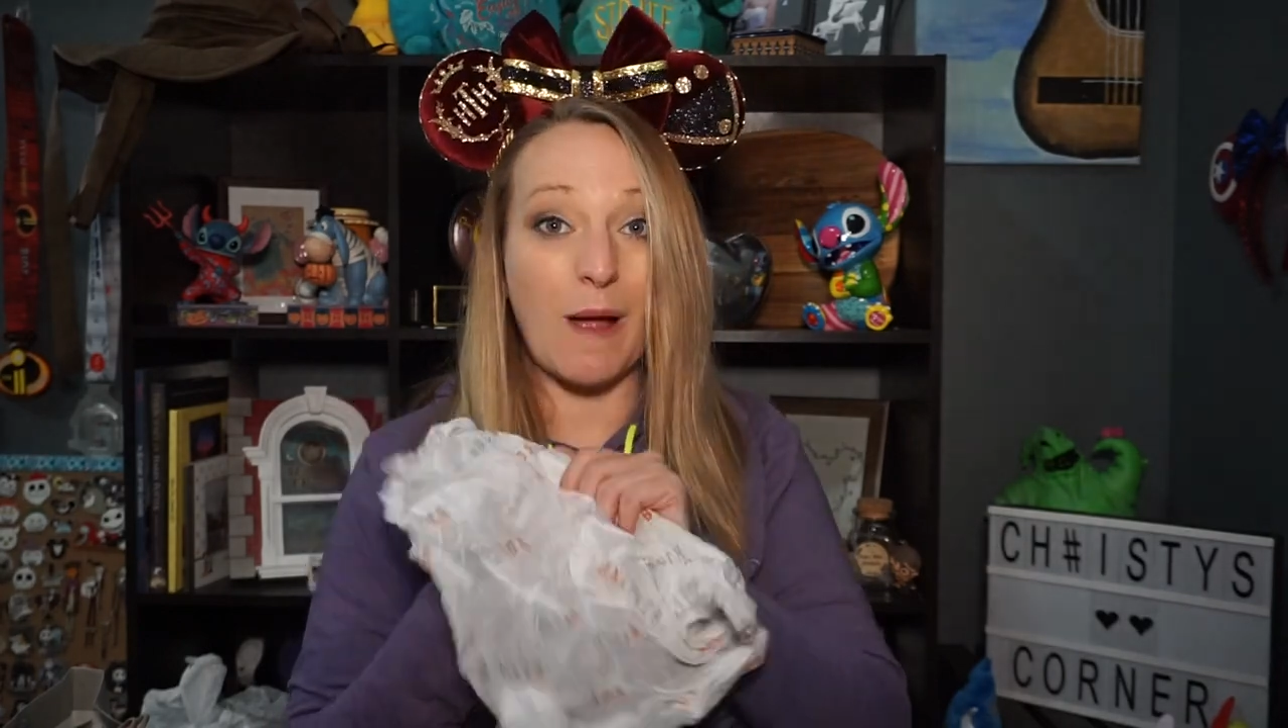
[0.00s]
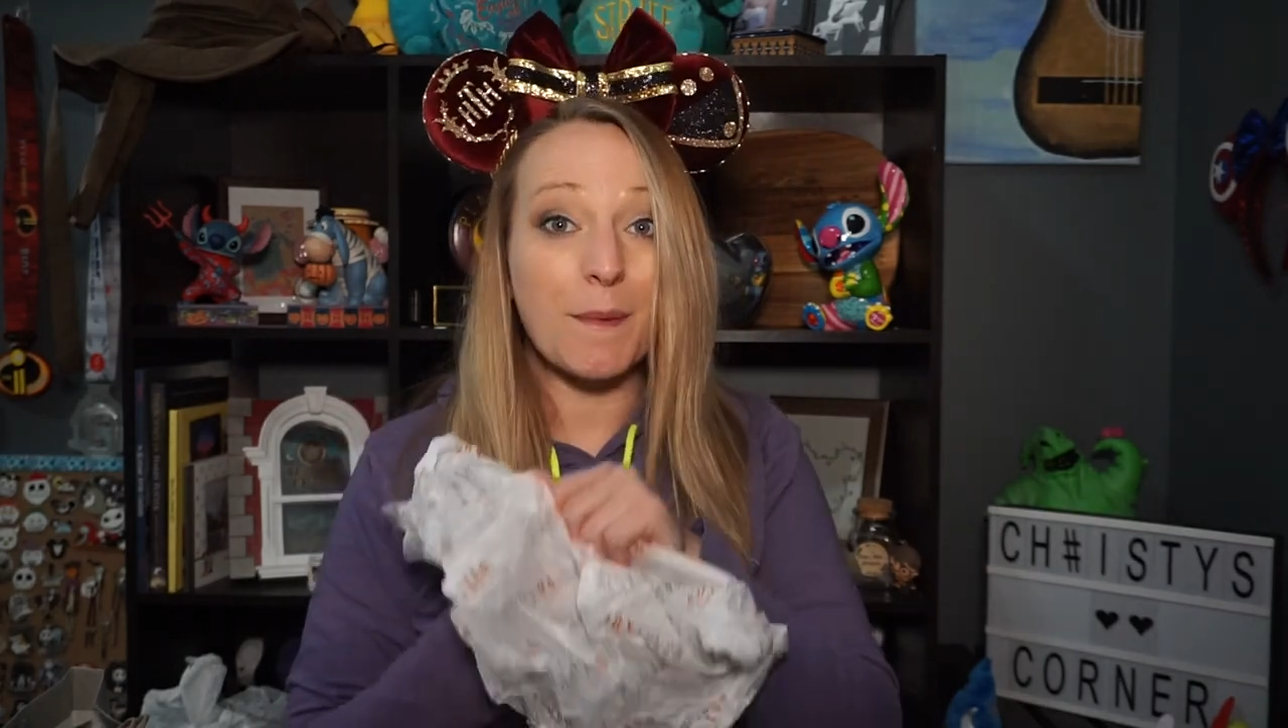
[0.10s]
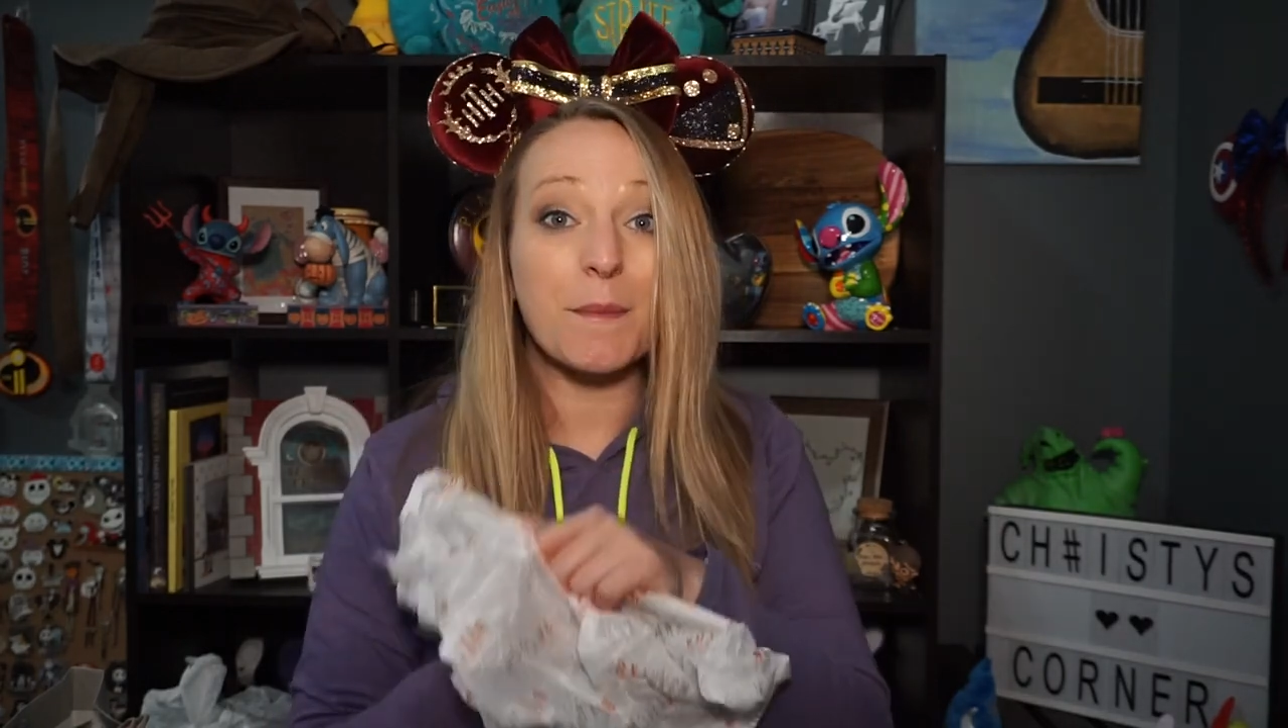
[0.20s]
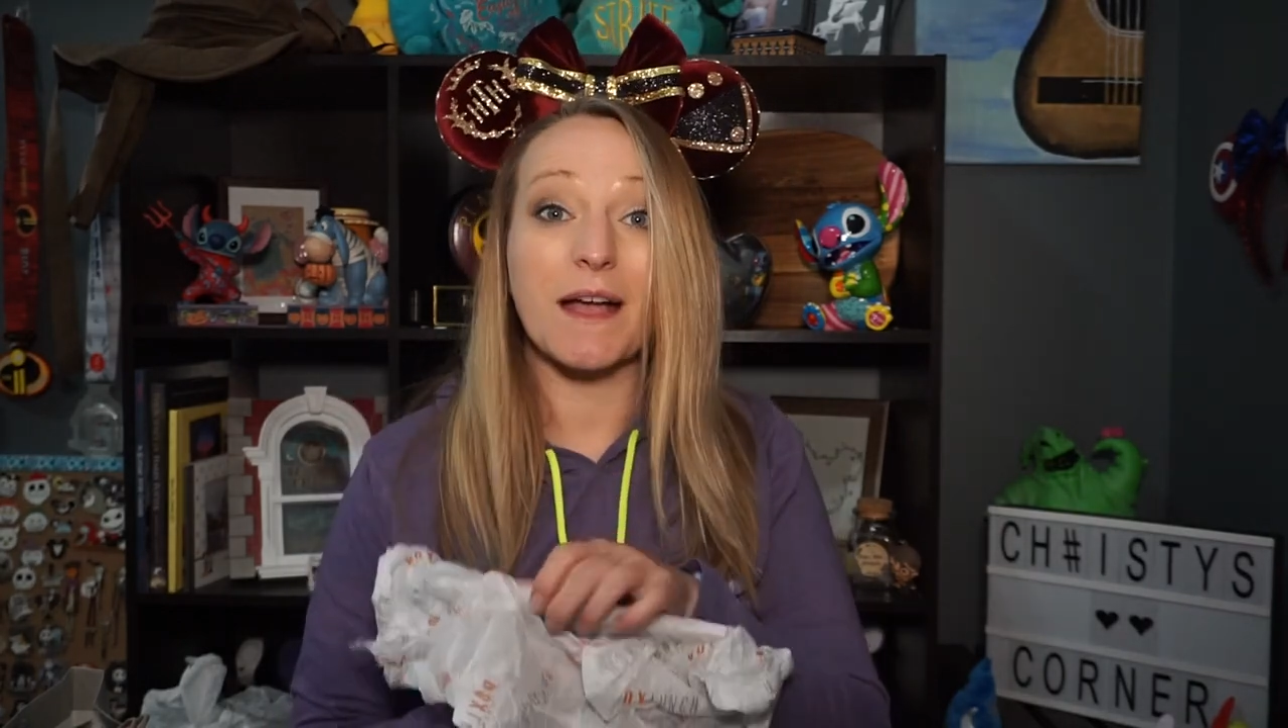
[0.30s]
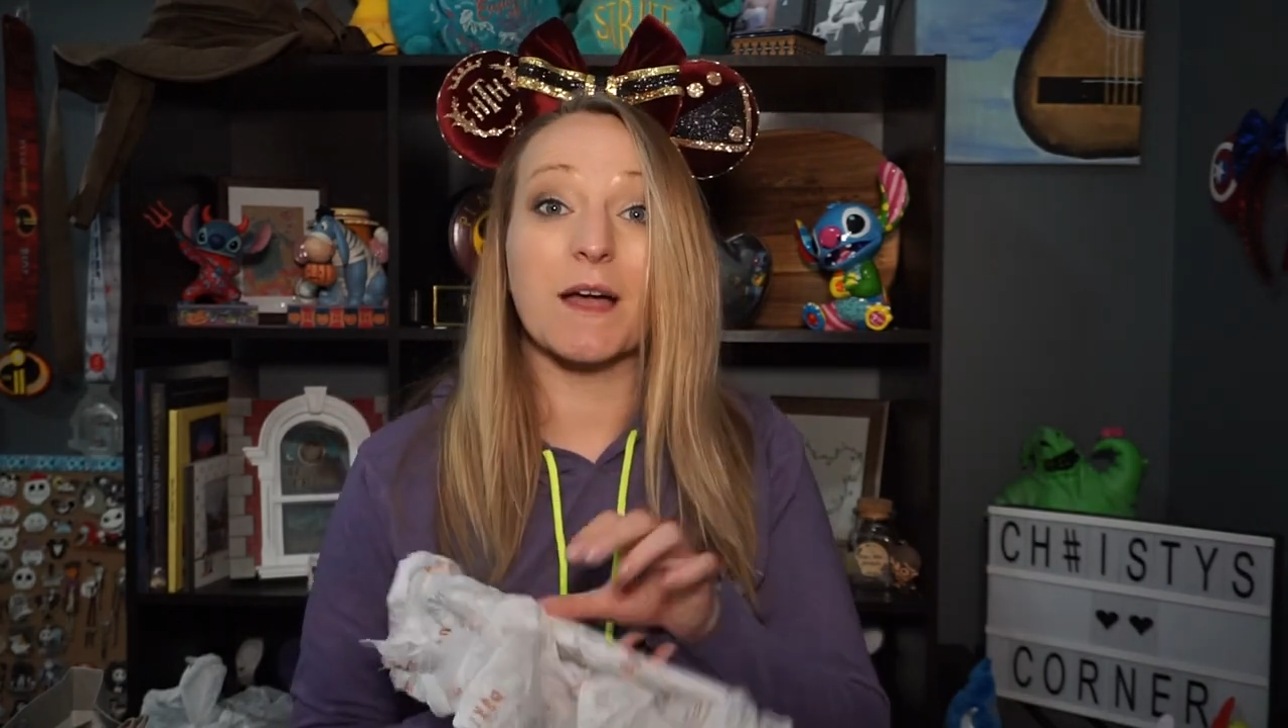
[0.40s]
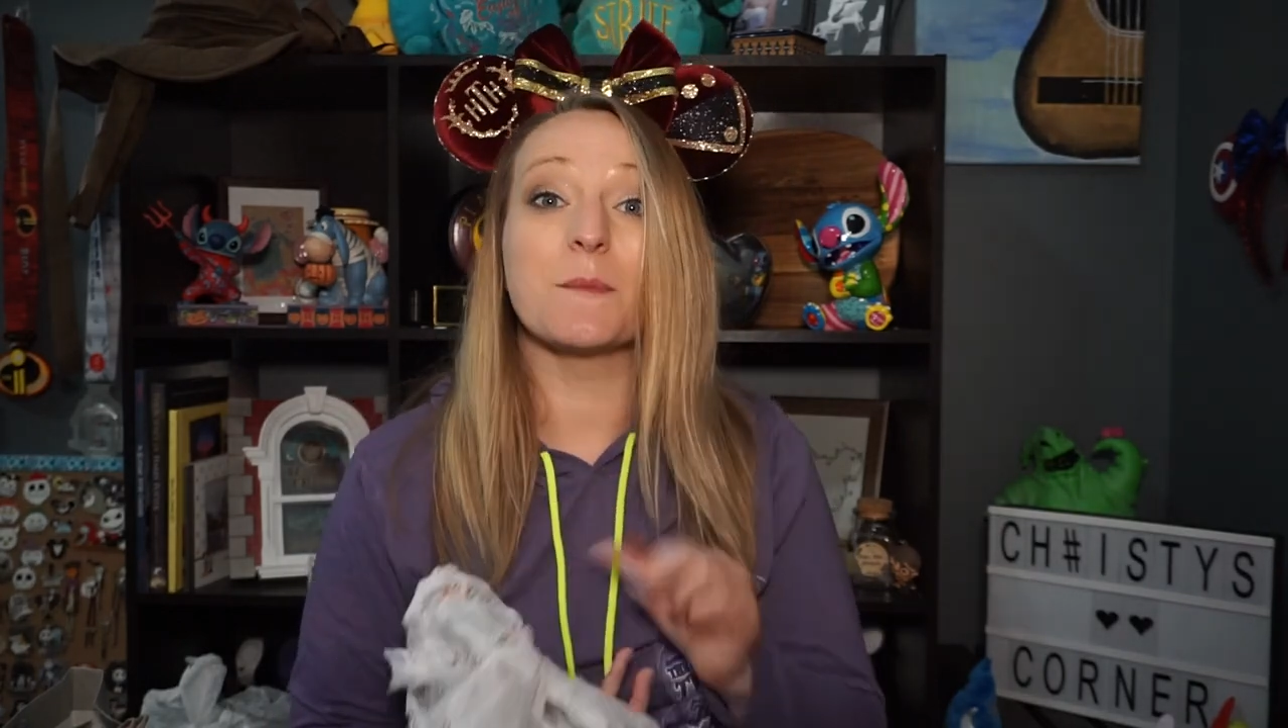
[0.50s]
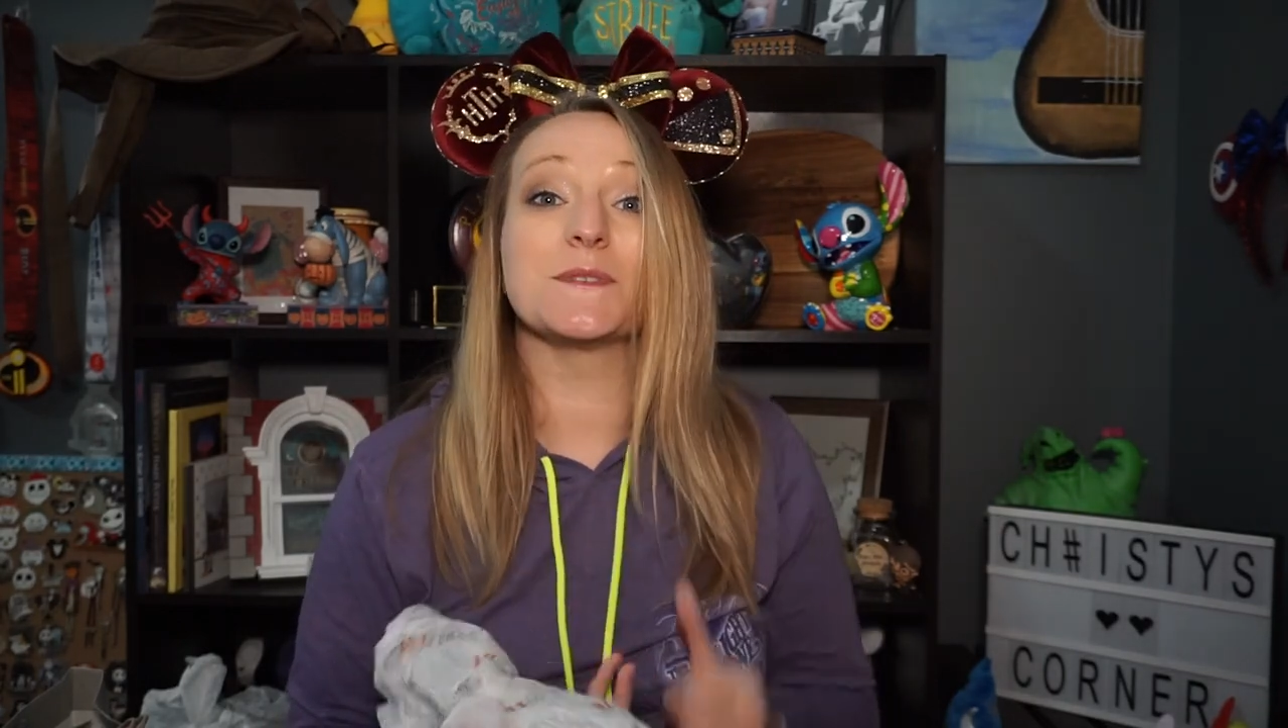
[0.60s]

wrap it back up